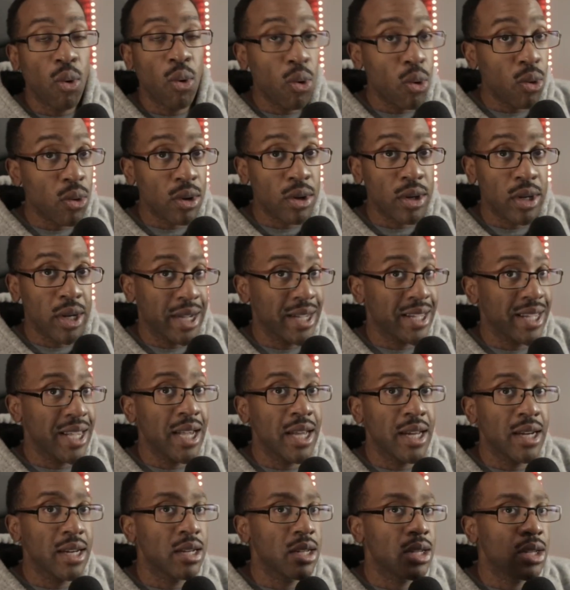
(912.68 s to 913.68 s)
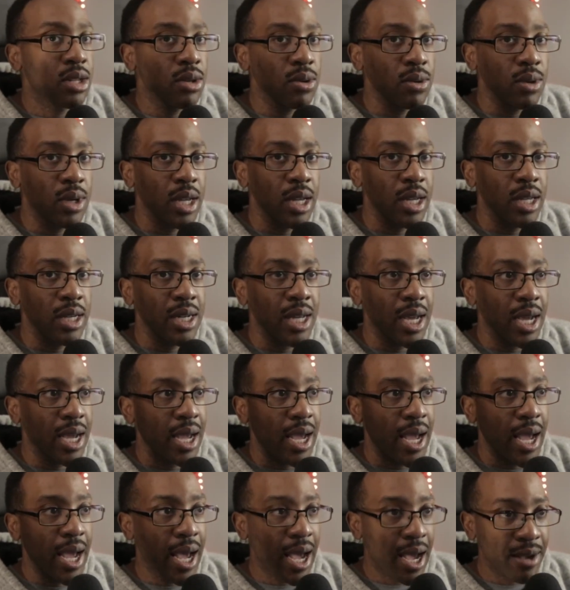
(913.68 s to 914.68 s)
Or again, you can
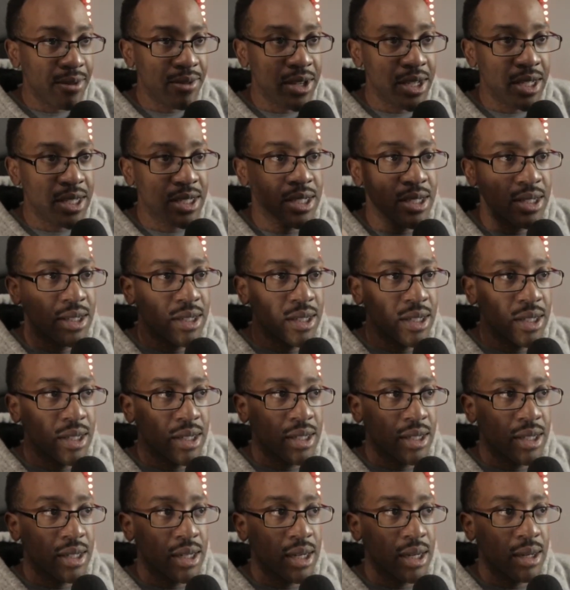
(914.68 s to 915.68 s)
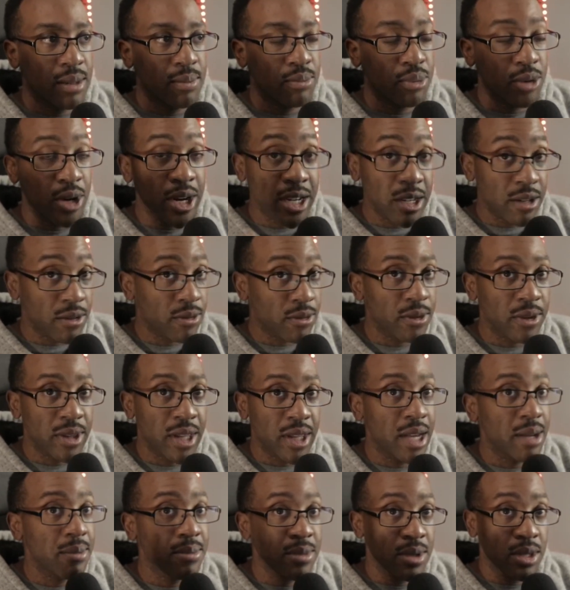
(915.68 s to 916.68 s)
have it uh, branded
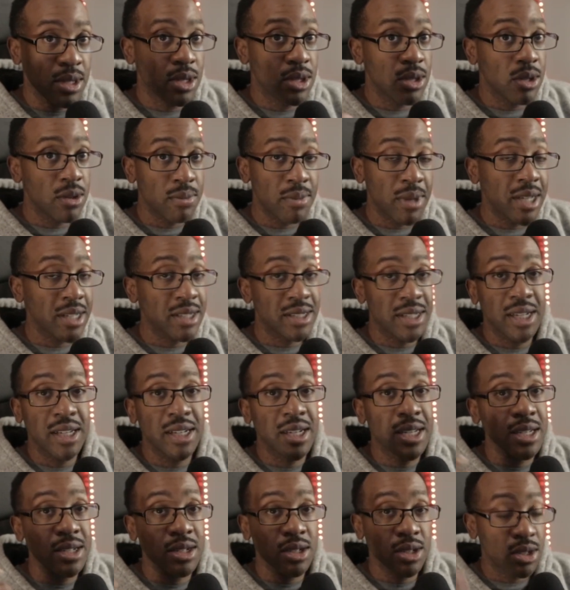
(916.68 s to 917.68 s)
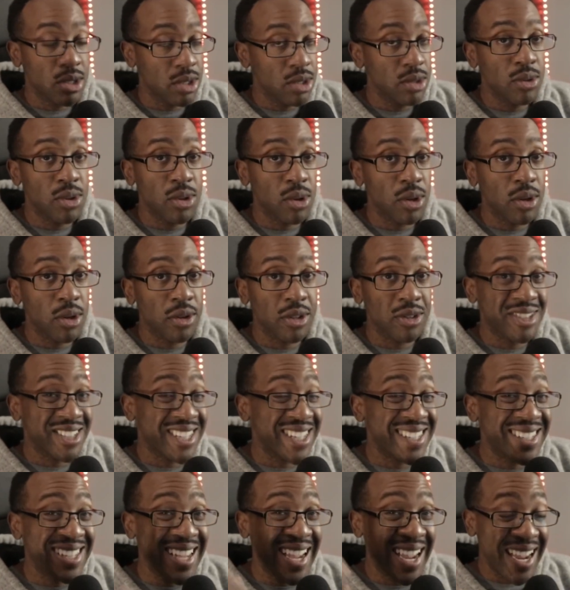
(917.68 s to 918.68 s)
for them. You maintain it, you do all
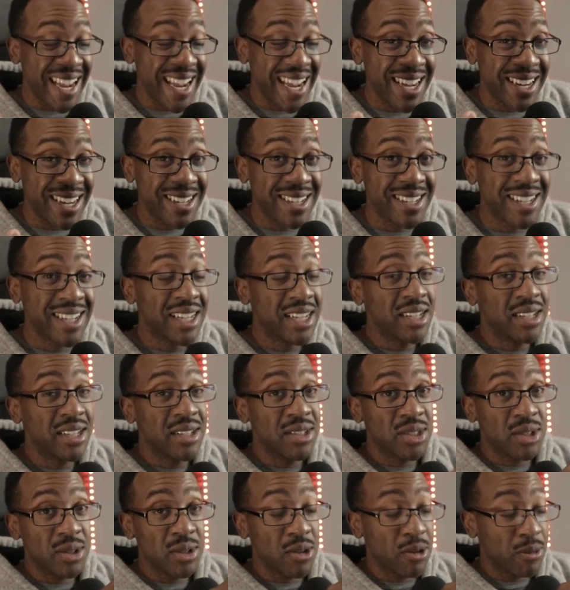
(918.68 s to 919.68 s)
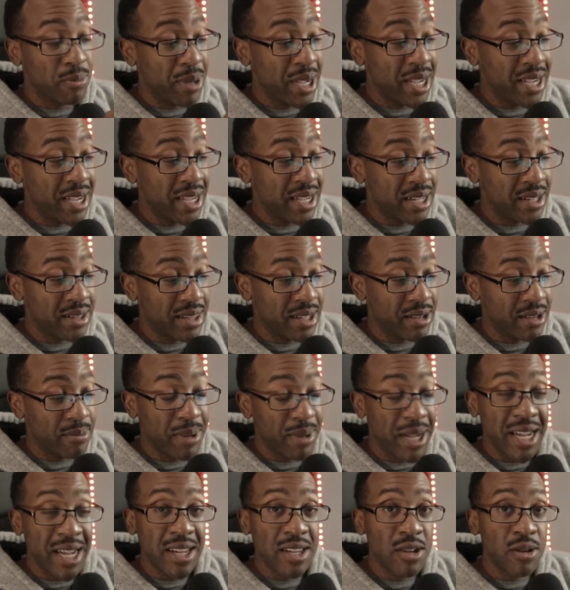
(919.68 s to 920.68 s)
those things. And so you're paying, they're
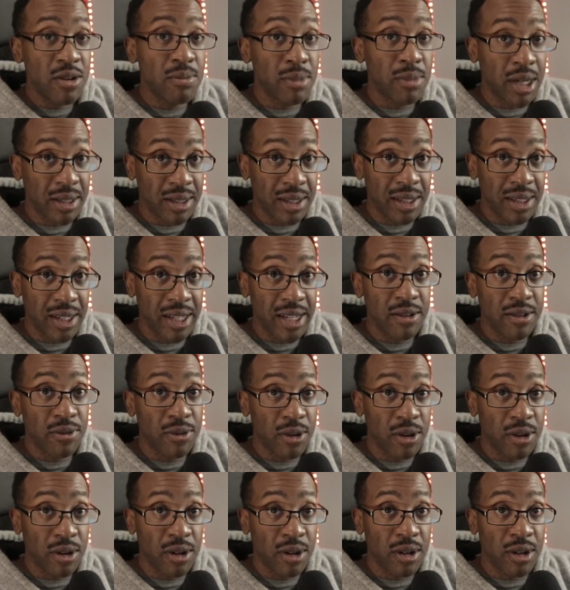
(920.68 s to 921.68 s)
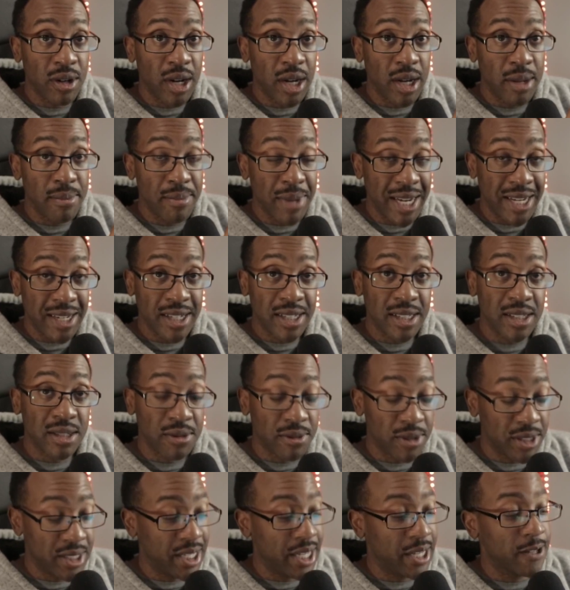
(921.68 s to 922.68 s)
paying you monthly for
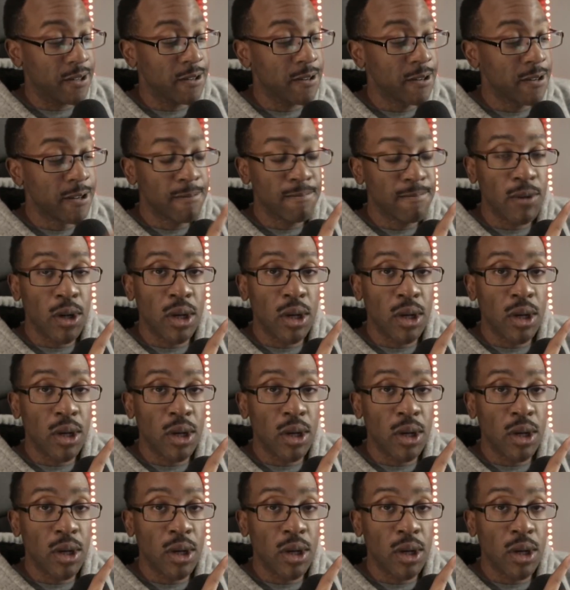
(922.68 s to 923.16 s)
maintenance and retainer.